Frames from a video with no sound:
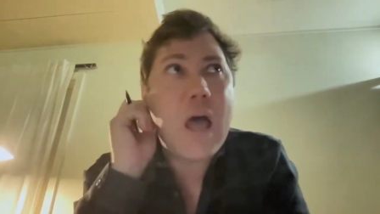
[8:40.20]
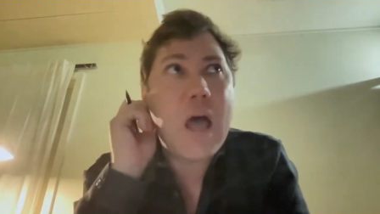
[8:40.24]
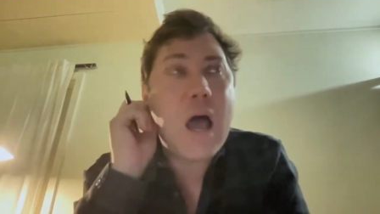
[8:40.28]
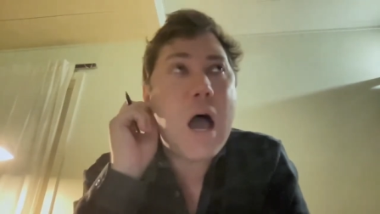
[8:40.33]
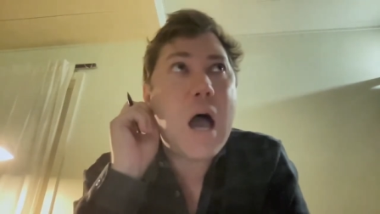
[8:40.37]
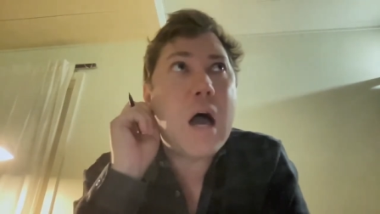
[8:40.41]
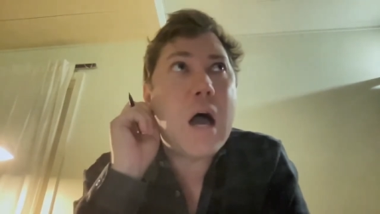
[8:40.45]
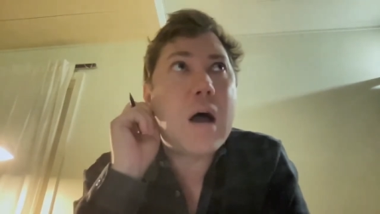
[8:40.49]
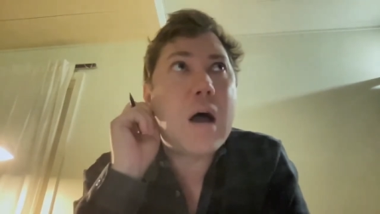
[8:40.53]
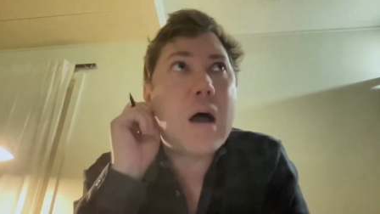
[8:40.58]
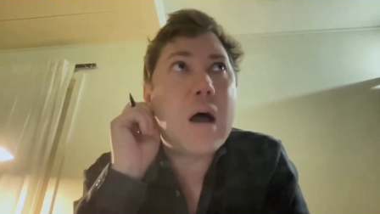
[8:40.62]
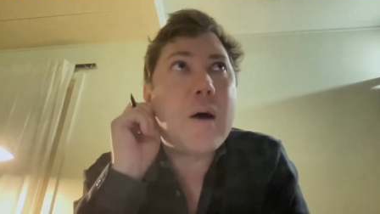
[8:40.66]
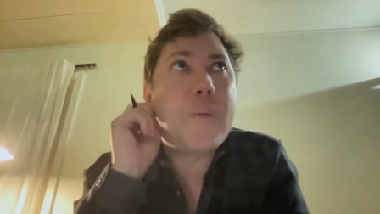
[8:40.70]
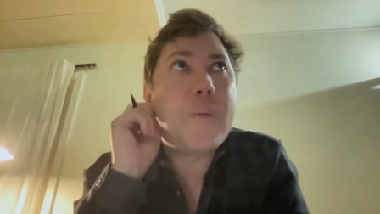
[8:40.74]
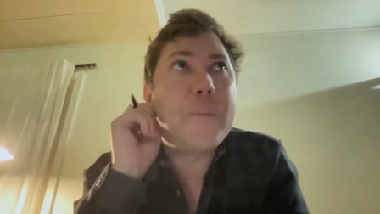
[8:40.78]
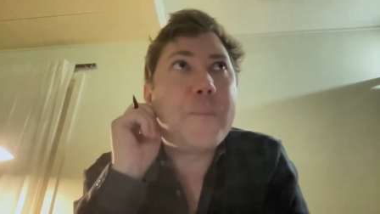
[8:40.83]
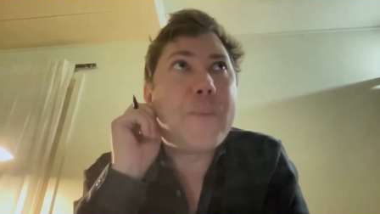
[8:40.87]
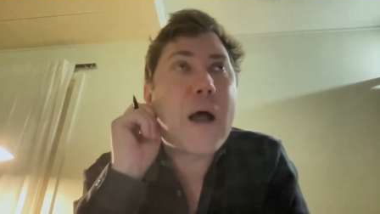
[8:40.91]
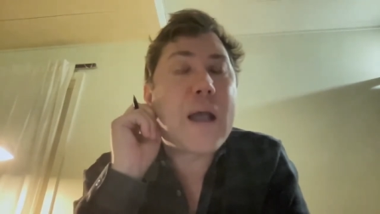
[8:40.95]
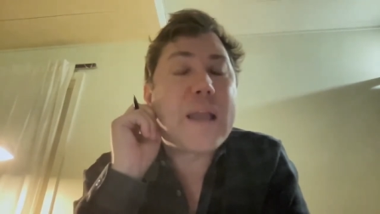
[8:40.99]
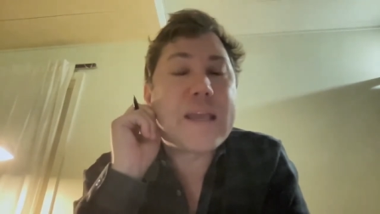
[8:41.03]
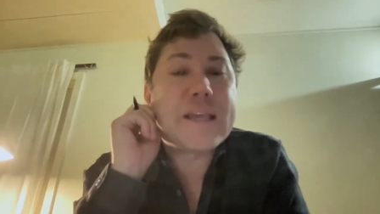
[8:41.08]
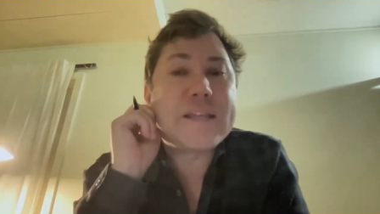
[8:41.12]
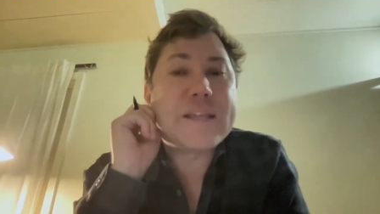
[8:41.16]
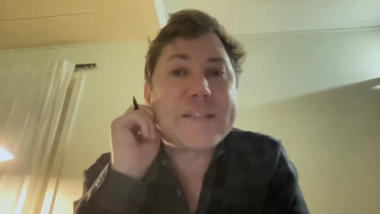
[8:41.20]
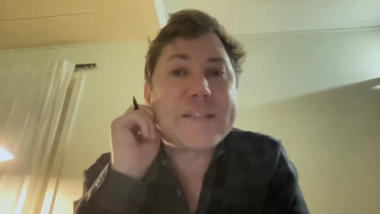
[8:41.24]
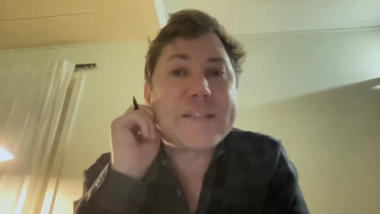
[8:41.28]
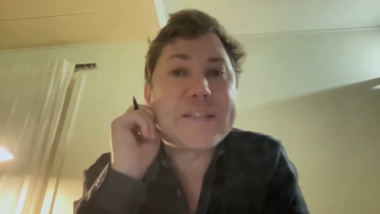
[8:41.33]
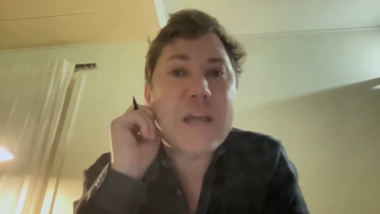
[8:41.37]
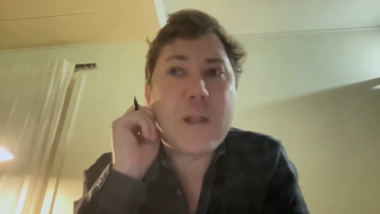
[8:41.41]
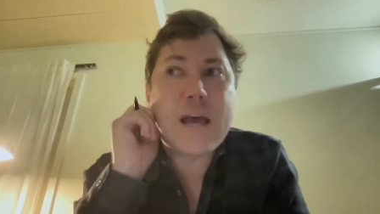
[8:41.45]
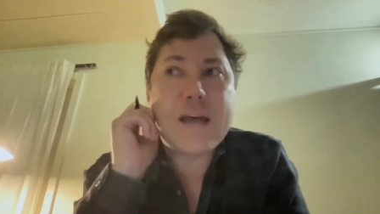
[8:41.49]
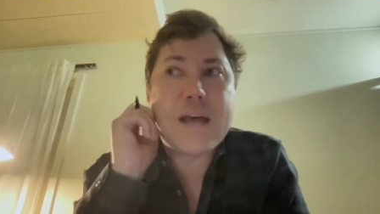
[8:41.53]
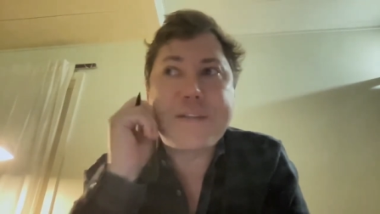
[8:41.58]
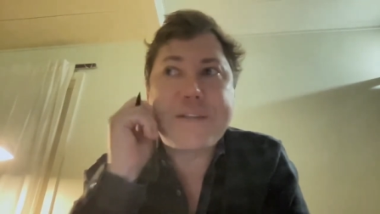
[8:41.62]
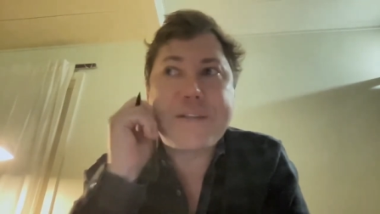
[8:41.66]
uh, I guess I
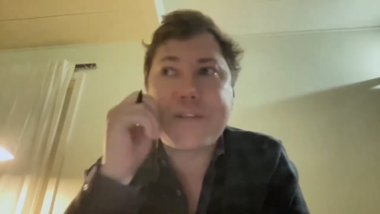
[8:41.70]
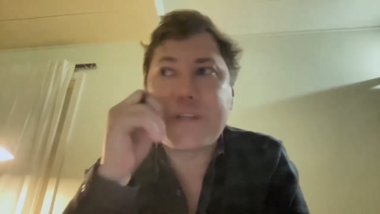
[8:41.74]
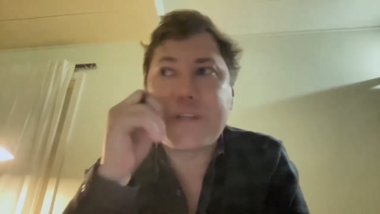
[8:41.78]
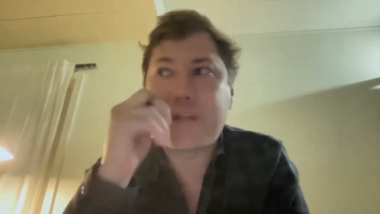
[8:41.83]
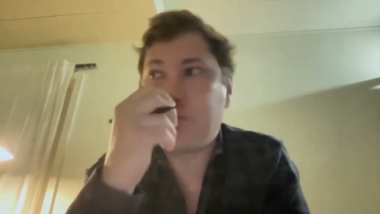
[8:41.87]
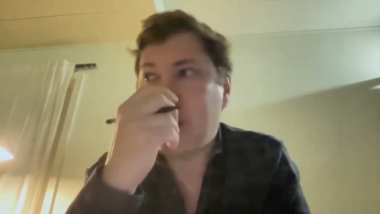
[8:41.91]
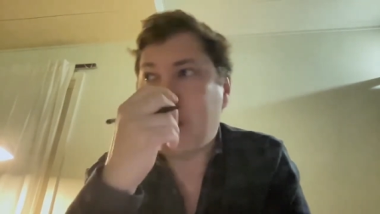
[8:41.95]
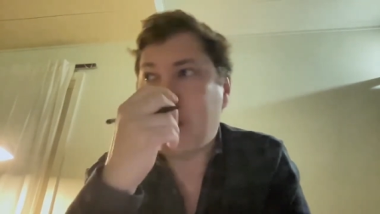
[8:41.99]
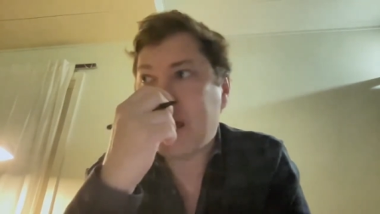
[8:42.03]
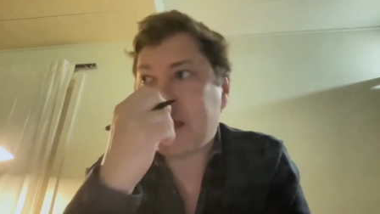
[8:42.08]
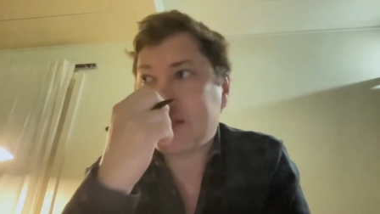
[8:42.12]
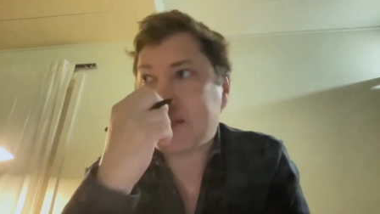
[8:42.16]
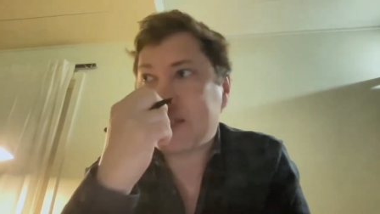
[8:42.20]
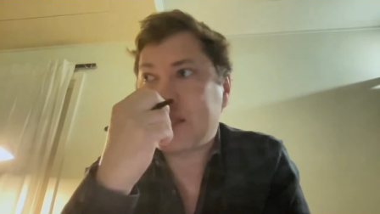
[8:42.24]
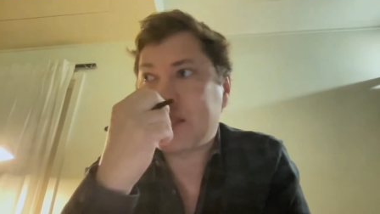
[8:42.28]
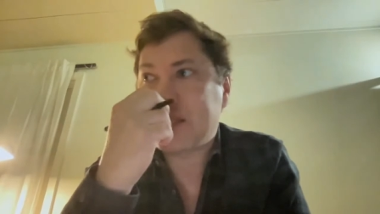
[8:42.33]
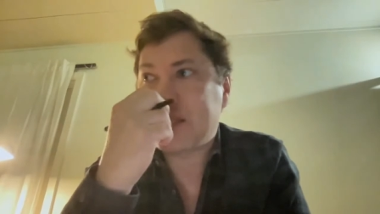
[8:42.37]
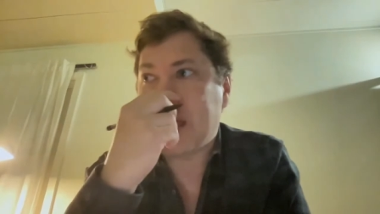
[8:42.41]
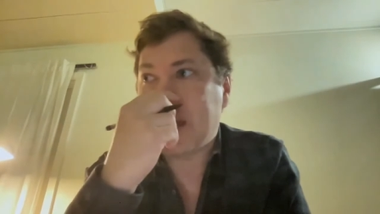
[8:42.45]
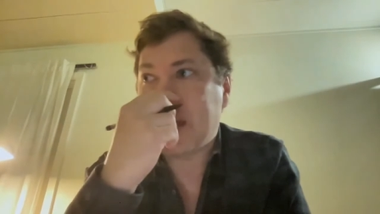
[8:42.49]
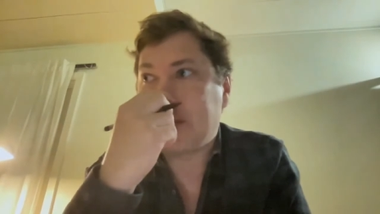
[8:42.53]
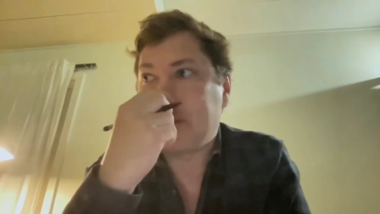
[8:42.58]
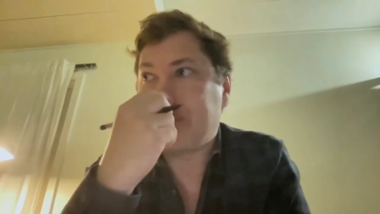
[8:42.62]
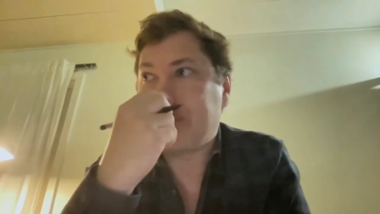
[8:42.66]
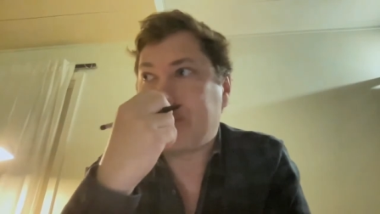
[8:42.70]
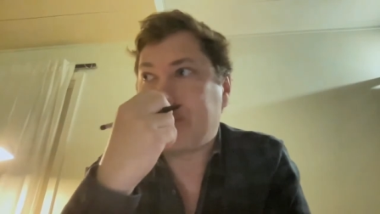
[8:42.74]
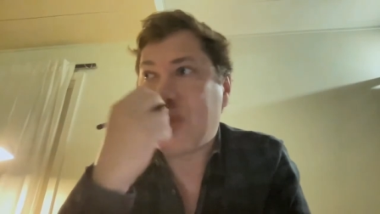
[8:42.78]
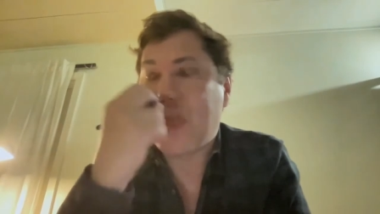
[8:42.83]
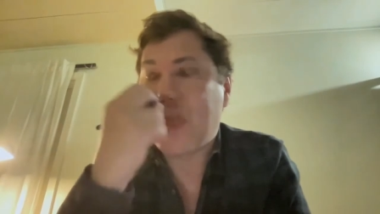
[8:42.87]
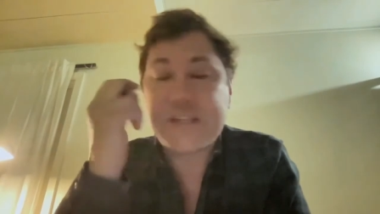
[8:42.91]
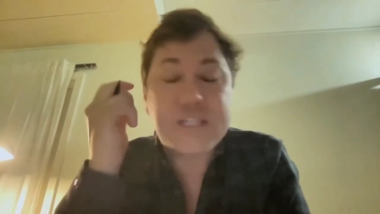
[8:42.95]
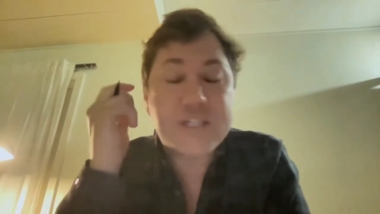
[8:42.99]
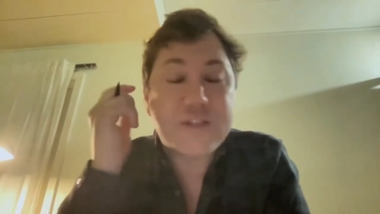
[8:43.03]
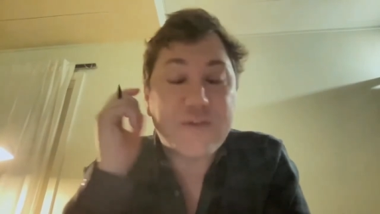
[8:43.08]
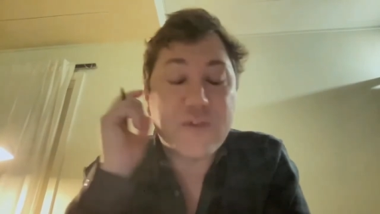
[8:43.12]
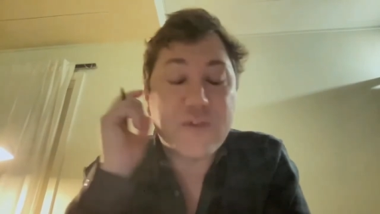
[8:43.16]
would ask you next, and
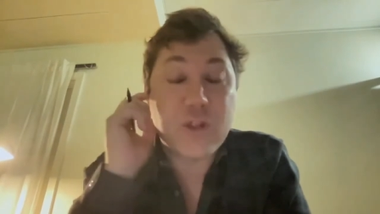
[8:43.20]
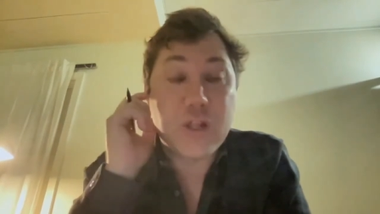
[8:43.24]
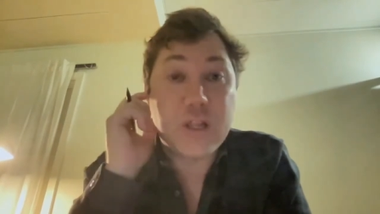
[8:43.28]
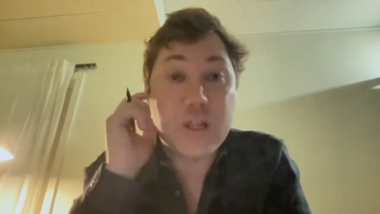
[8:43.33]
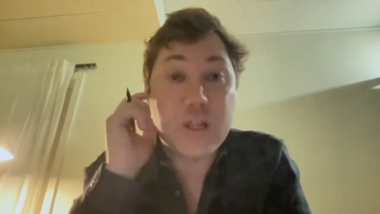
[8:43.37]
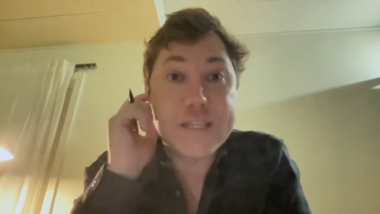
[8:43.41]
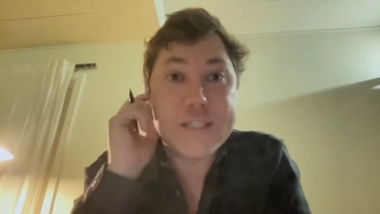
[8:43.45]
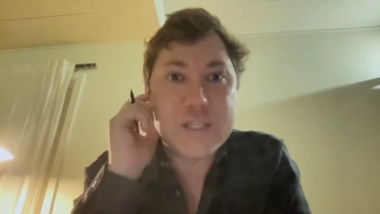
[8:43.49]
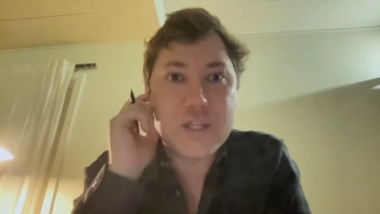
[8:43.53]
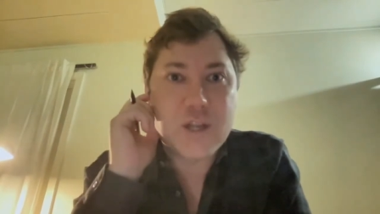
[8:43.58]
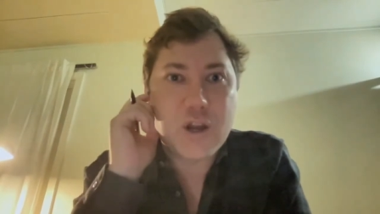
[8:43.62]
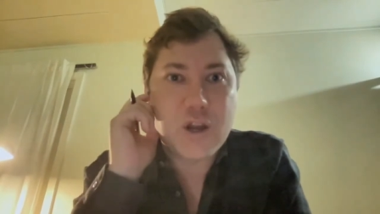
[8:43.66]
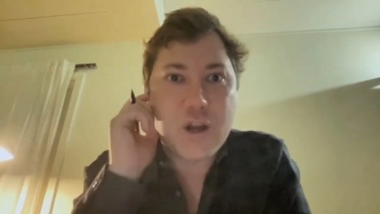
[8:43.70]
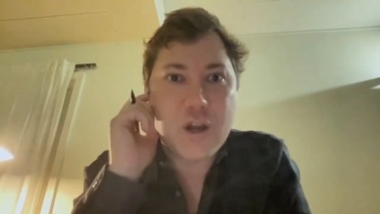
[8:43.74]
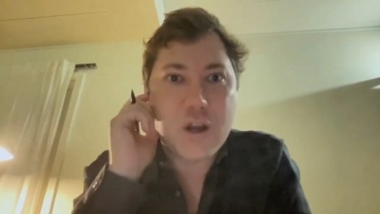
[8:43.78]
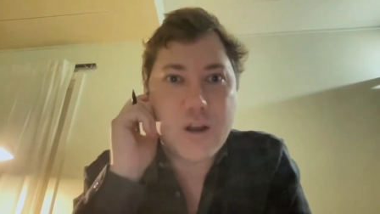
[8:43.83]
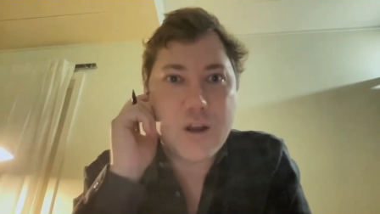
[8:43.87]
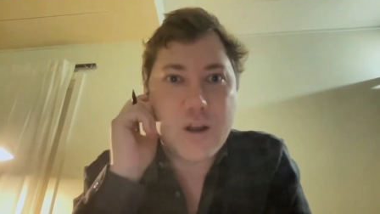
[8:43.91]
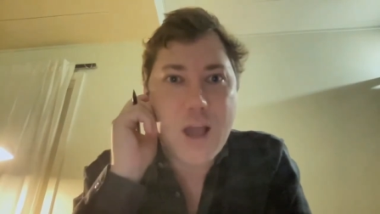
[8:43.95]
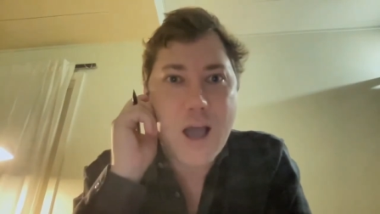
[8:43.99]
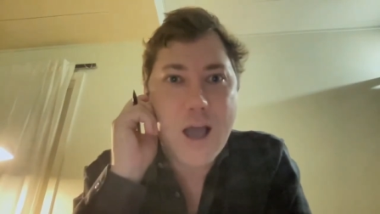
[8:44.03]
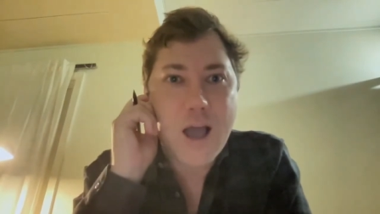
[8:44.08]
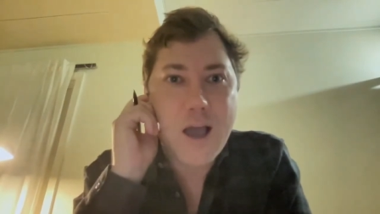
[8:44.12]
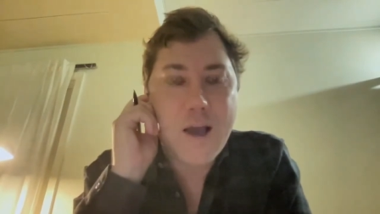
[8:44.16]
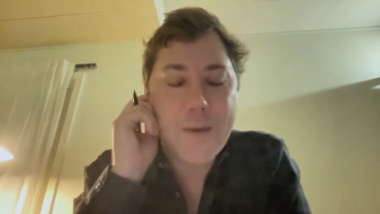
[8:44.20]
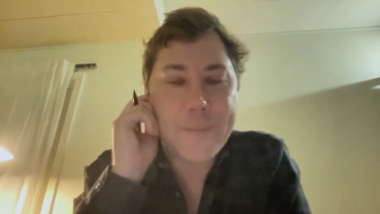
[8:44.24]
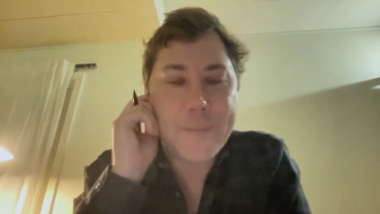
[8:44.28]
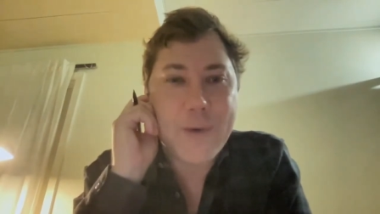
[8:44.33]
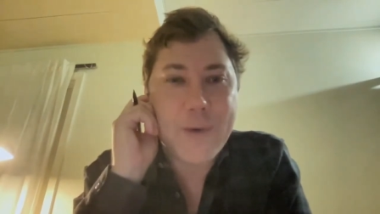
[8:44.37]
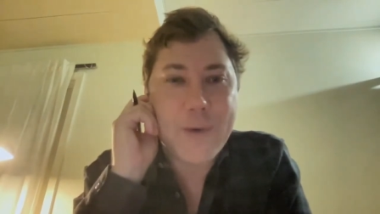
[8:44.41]
and just for the listener, uh,